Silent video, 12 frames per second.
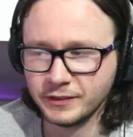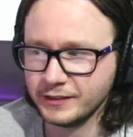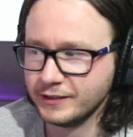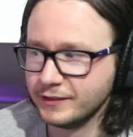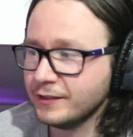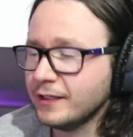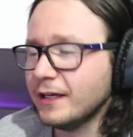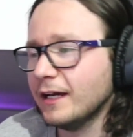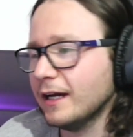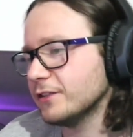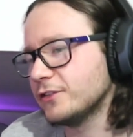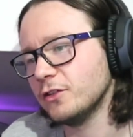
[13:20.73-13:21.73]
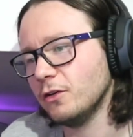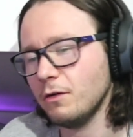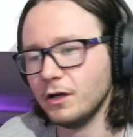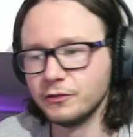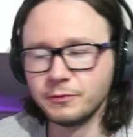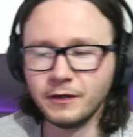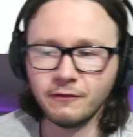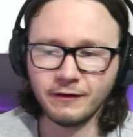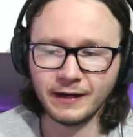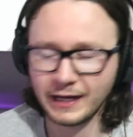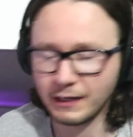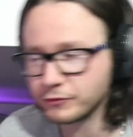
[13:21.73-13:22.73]
it? And do you know what as well,
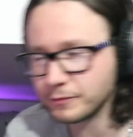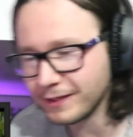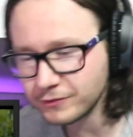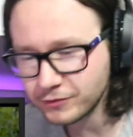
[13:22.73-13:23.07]
right? I was about